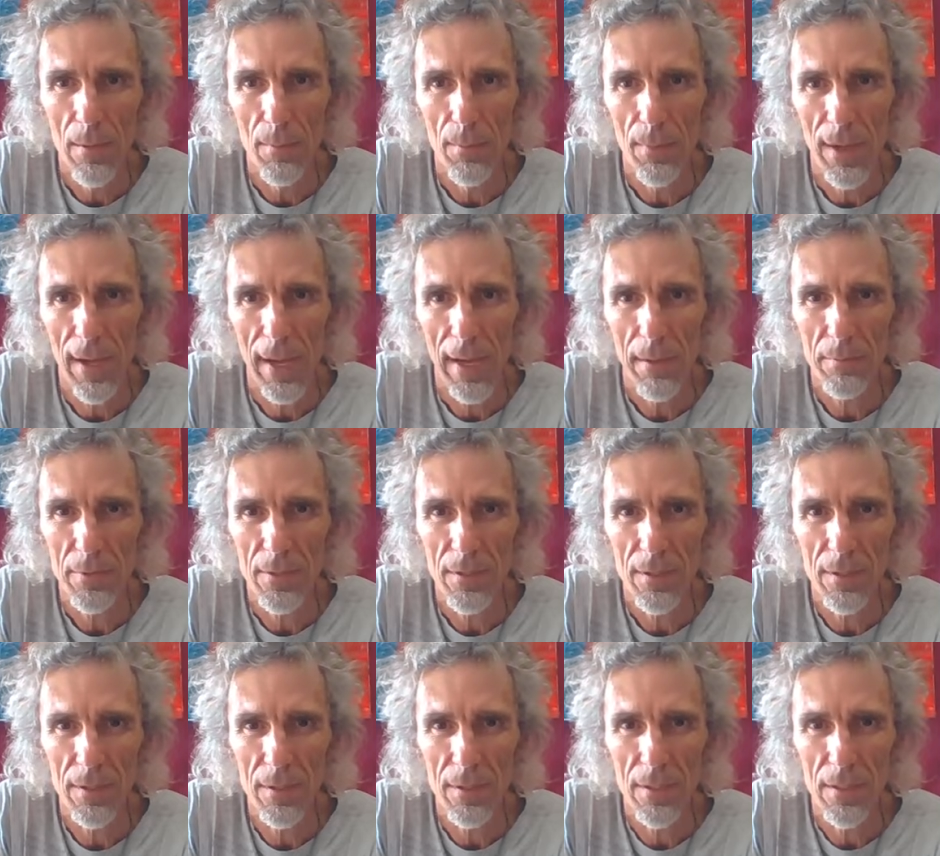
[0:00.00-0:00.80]
Perhaps
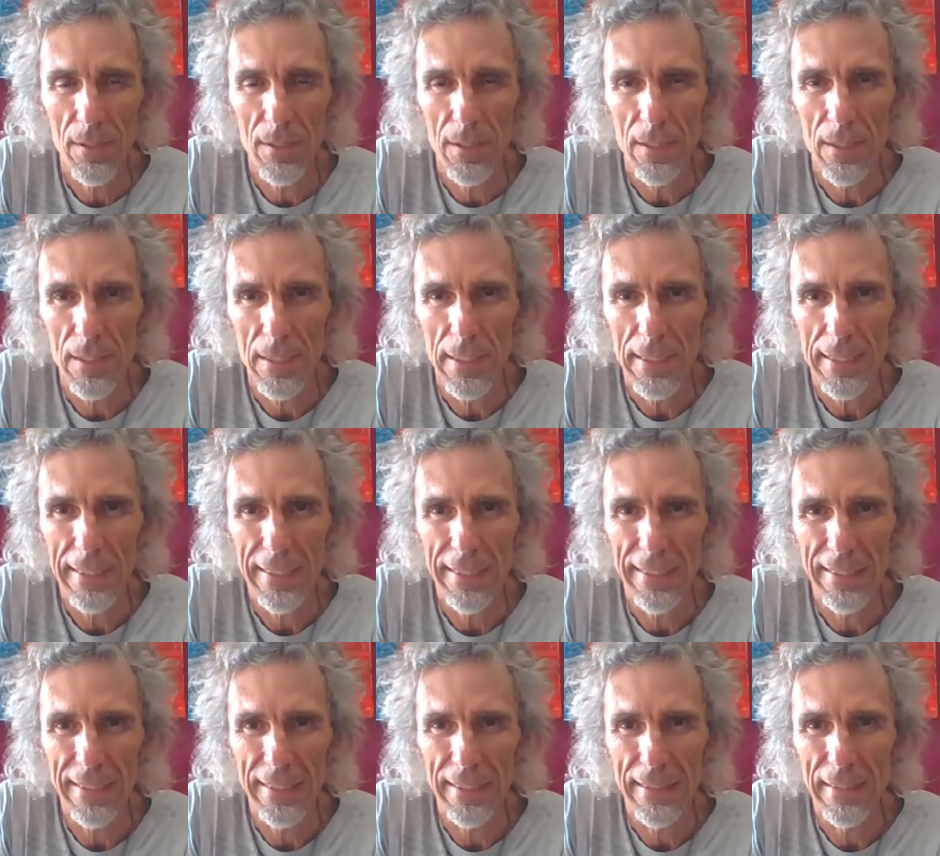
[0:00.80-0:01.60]
he's
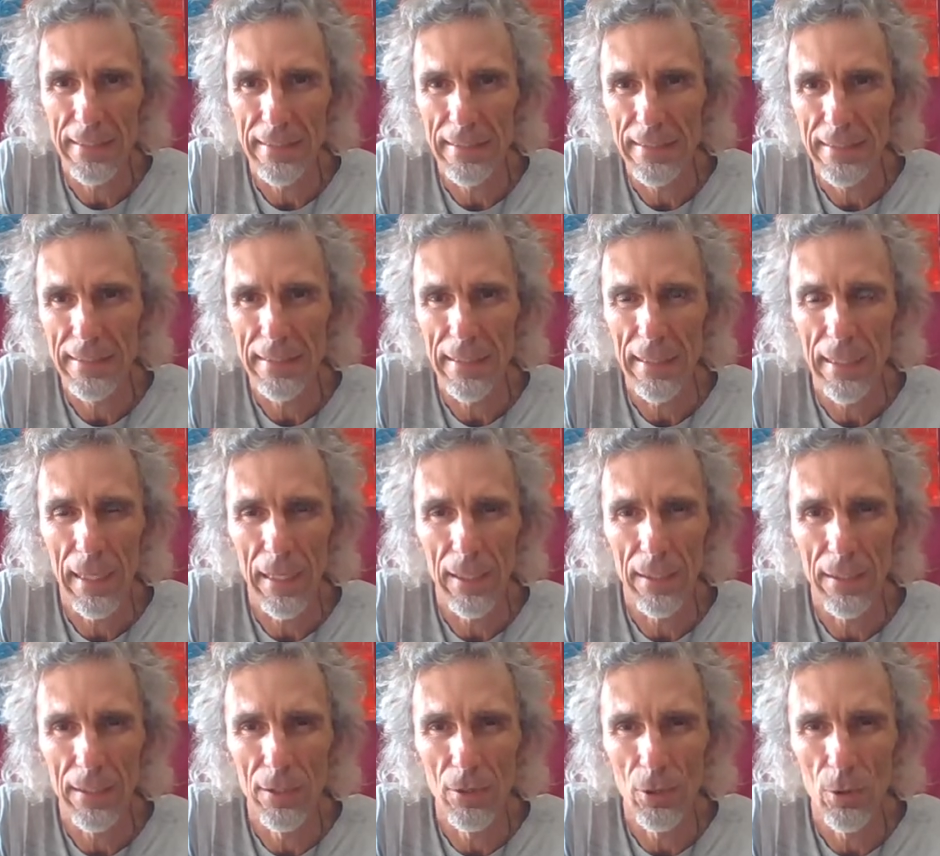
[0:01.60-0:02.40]
a
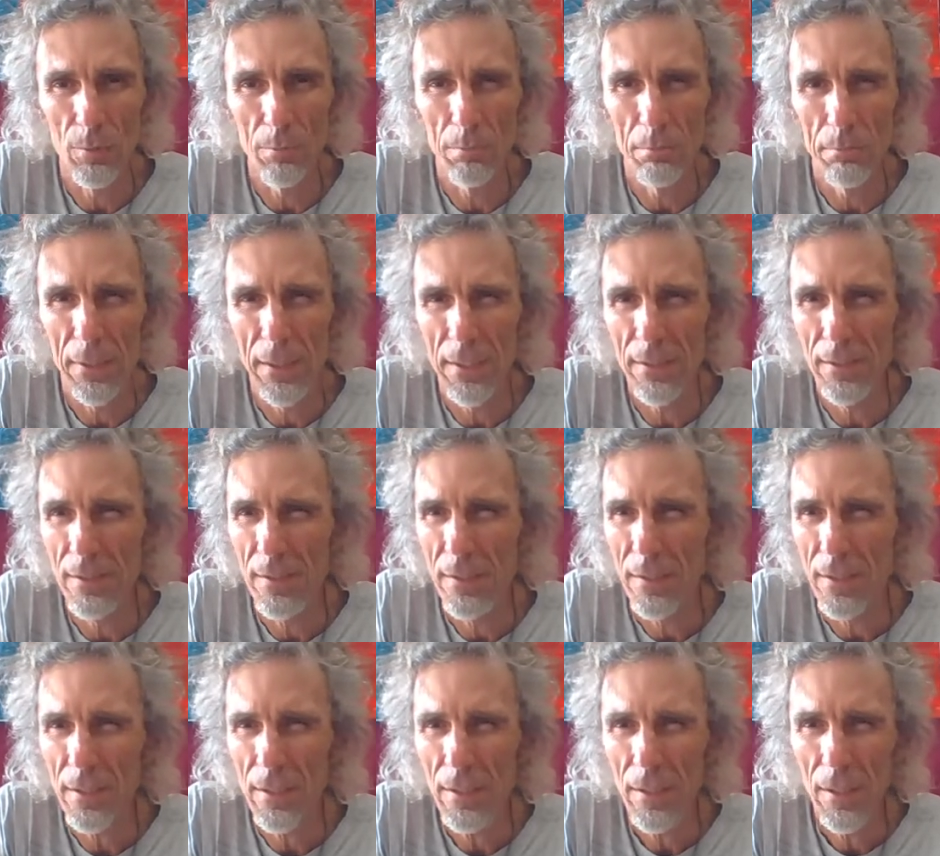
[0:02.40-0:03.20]
little
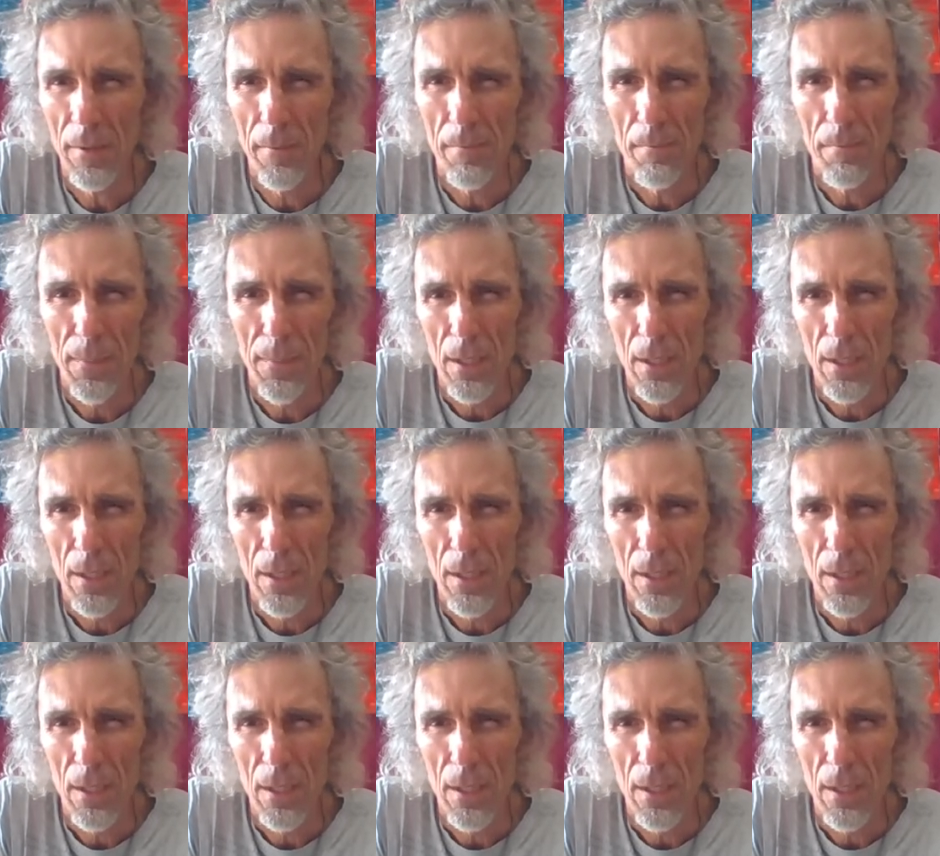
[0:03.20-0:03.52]
busy.